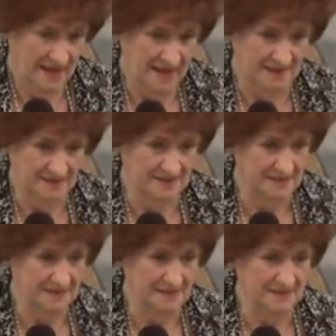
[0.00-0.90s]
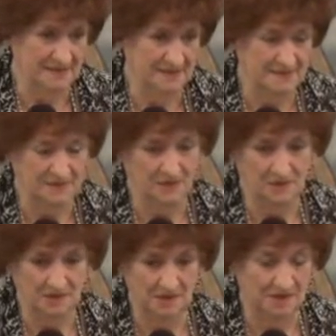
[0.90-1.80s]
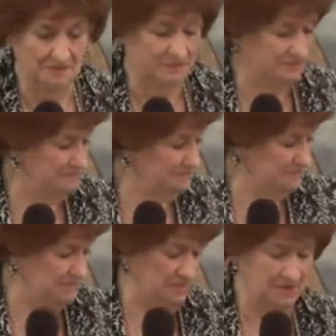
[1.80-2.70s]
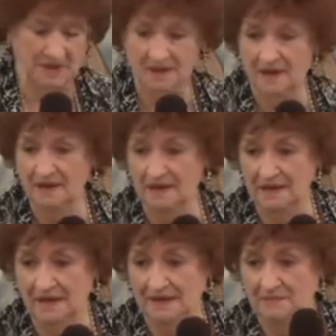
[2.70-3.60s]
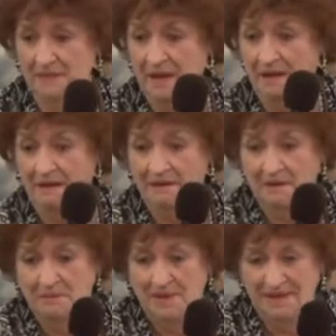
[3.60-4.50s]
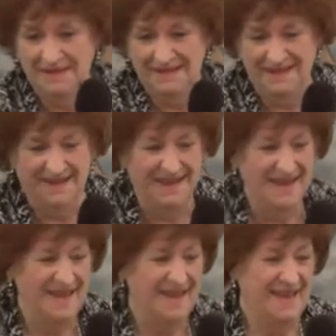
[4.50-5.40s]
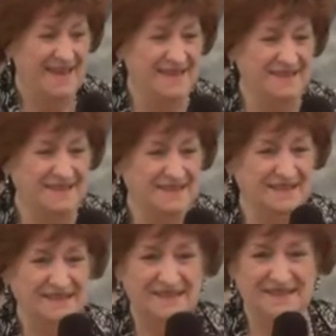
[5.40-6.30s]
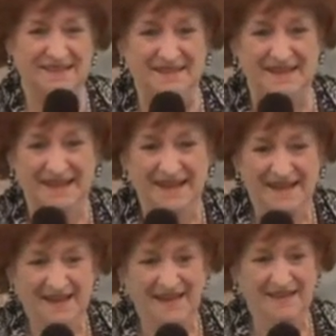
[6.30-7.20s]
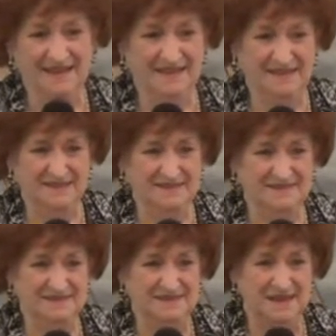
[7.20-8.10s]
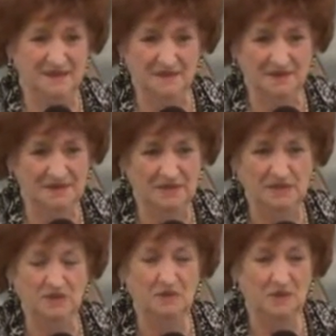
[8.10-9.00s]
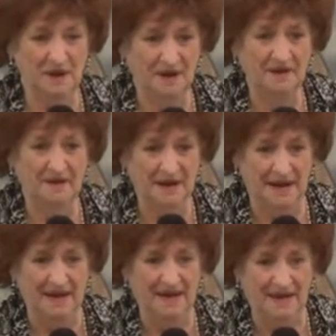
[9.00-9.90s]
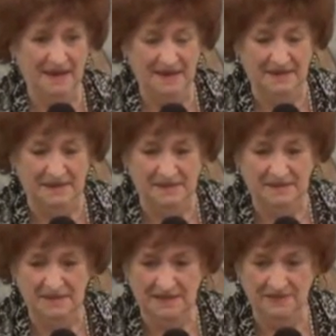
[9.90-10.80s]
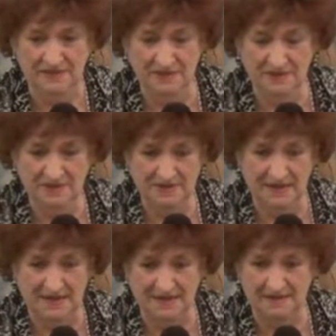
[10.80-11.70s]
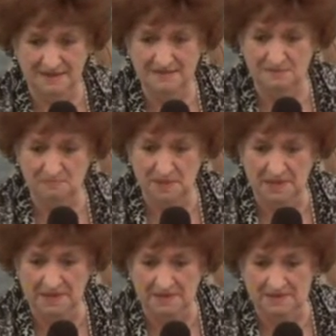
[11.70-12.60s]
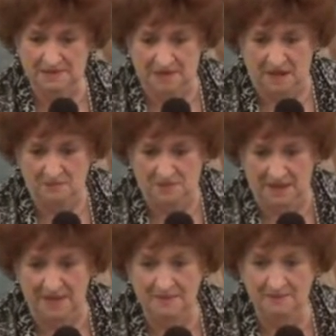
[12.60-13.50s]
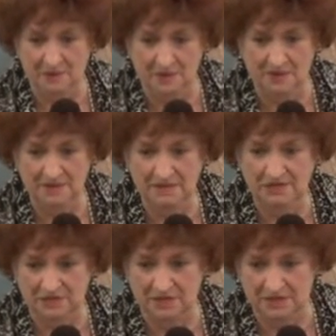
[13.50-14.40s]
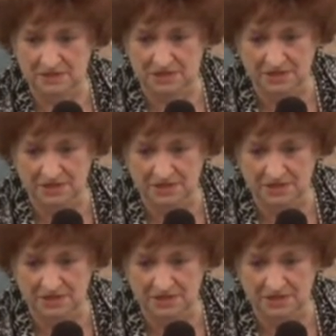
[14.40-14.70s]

and the doorknob took a hunk out of my arm. And I thought, devil, you are a liar. As soon as I get this bleeding stopped, I'm going to church.